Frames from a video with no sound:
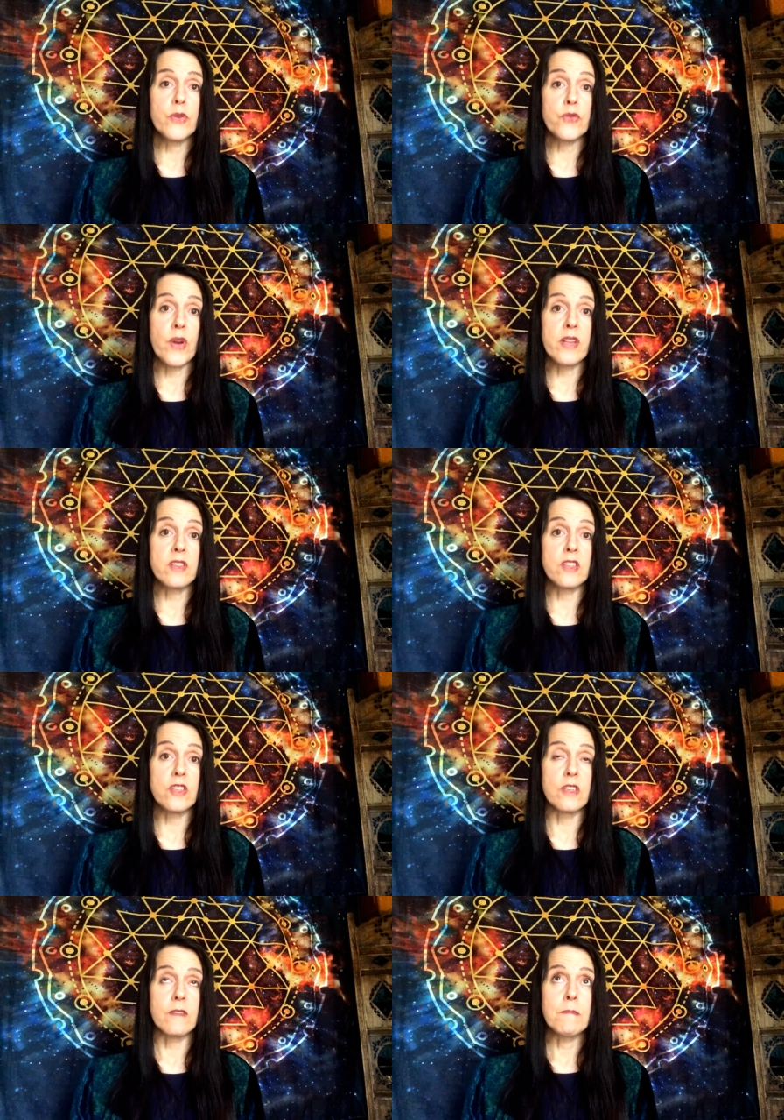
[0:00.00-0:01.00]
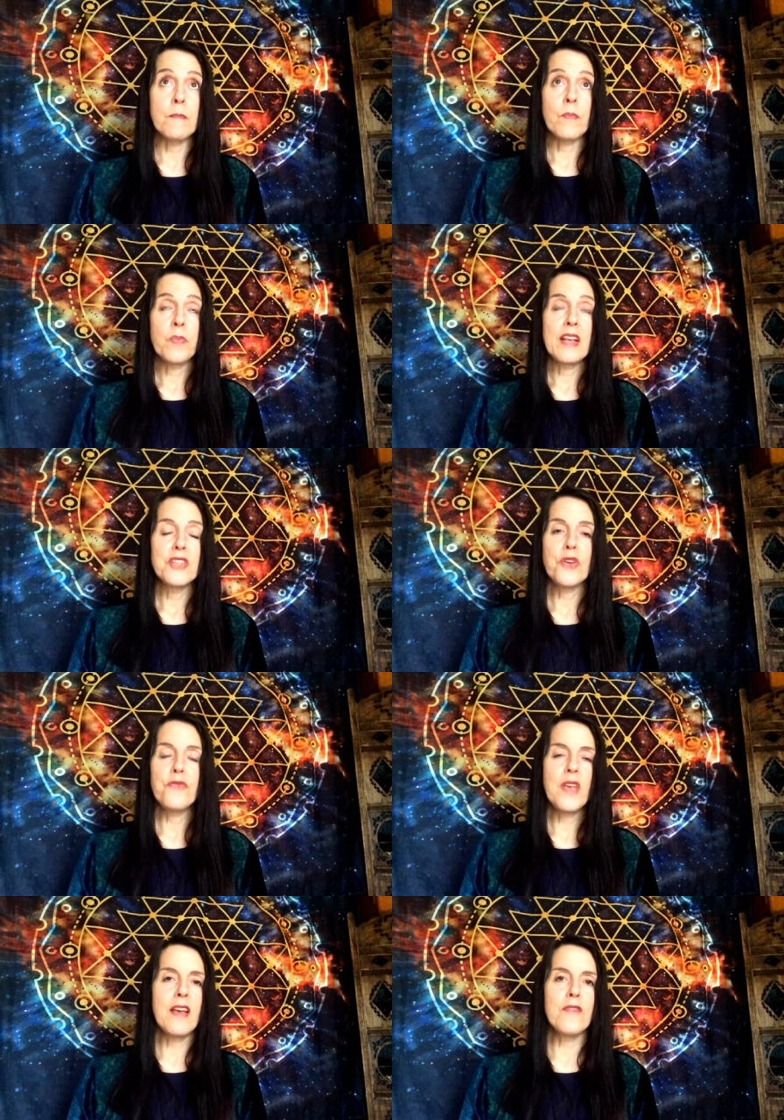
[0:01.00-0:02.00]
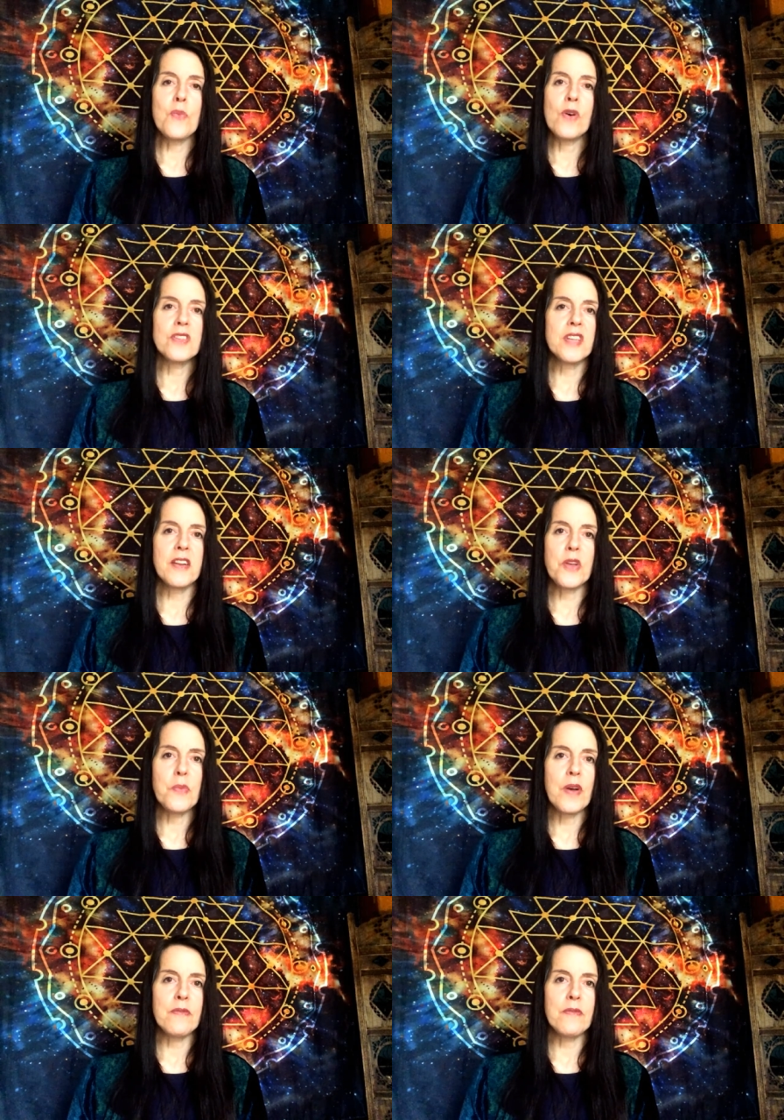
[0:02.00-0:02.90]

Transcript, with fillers: to transition so if you ever watch any of my